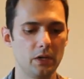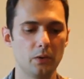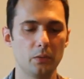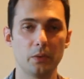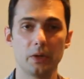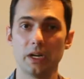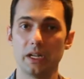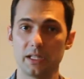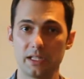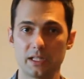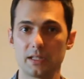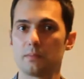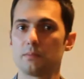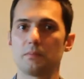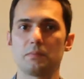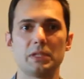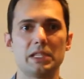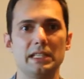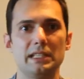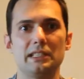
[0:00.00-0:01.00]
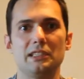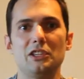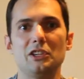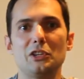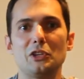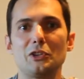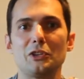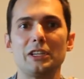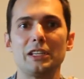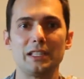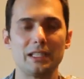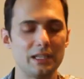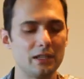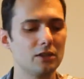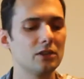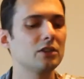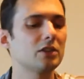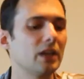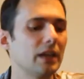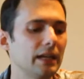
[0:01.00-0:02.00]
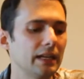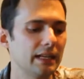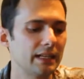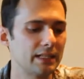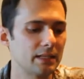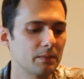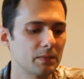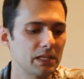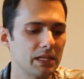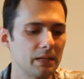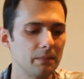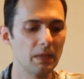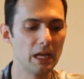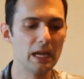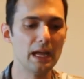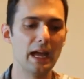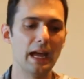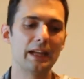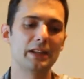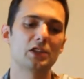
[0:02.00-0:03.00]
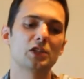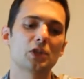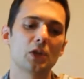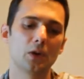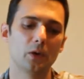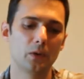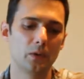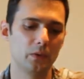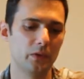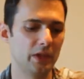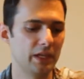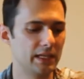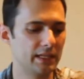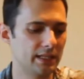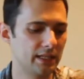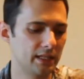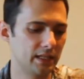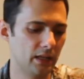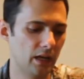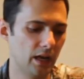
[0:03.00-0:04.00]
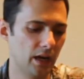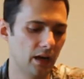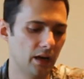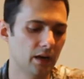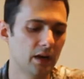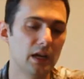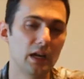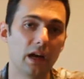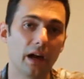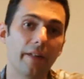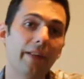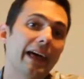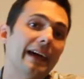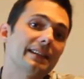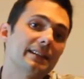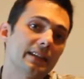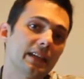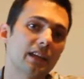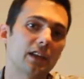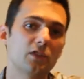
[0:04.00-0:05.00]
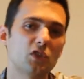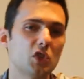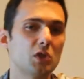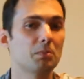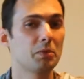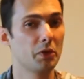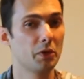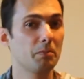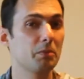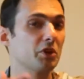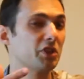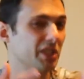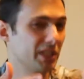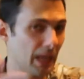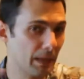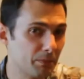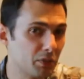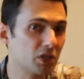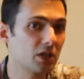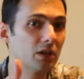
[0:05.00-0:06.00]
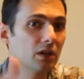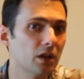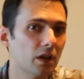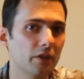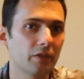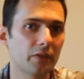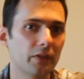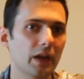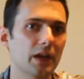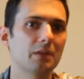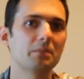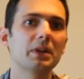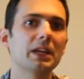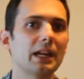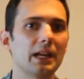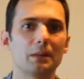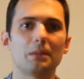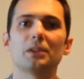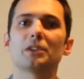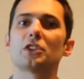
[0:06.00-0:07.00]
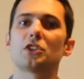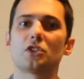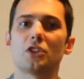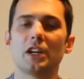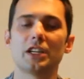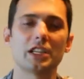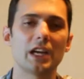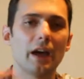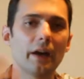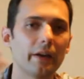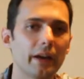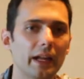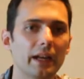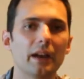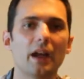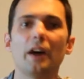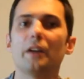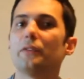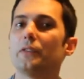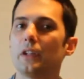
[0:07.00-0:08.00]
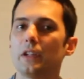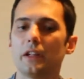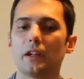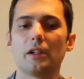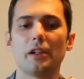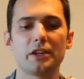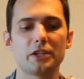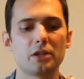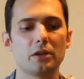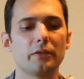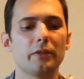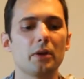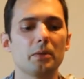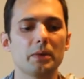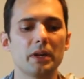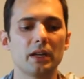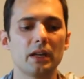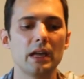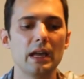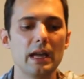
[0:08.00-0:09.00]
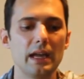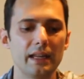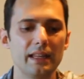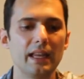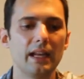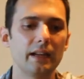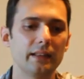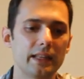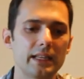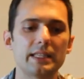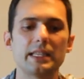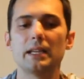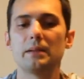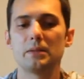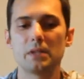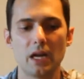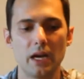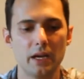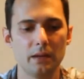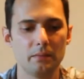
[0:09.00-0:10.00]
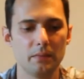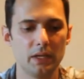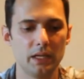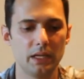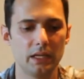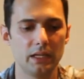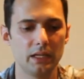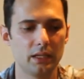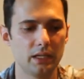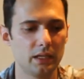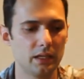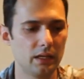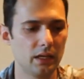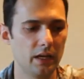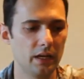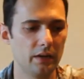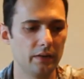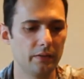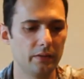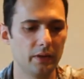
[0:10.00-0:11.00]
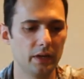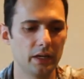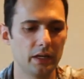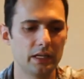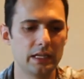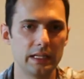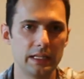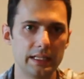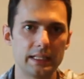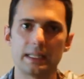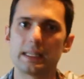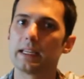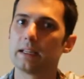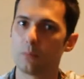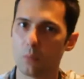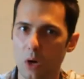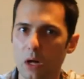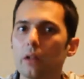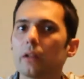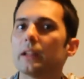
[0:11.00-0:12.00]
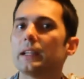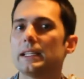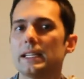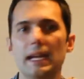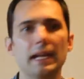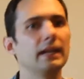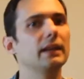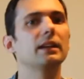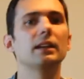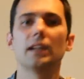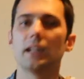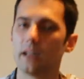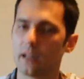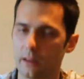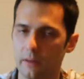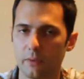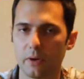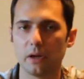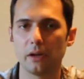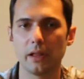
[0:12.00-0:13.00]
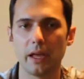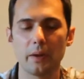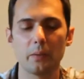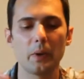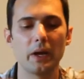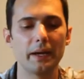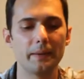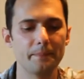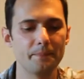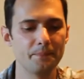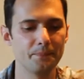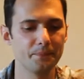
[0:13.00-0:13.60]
when it's 60 degrees and you're trying to get some sleep. And so this elastic gives you the perception of kind of being able to stretch out and not feeling claustrophobic, yet at the same time it kind of is well contained and it's very lightweight.